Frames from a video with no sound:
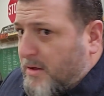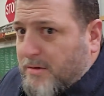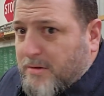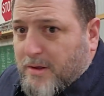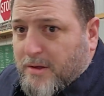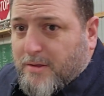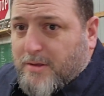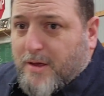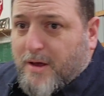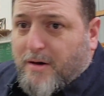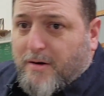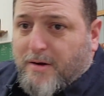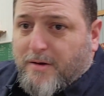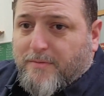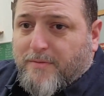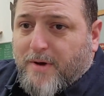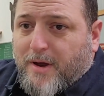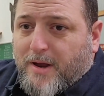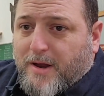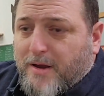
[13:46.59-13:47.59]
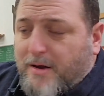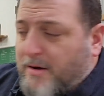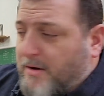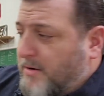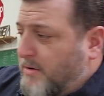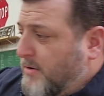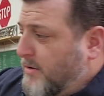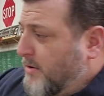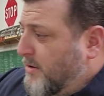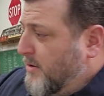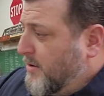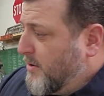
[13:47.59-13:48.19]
This area right here,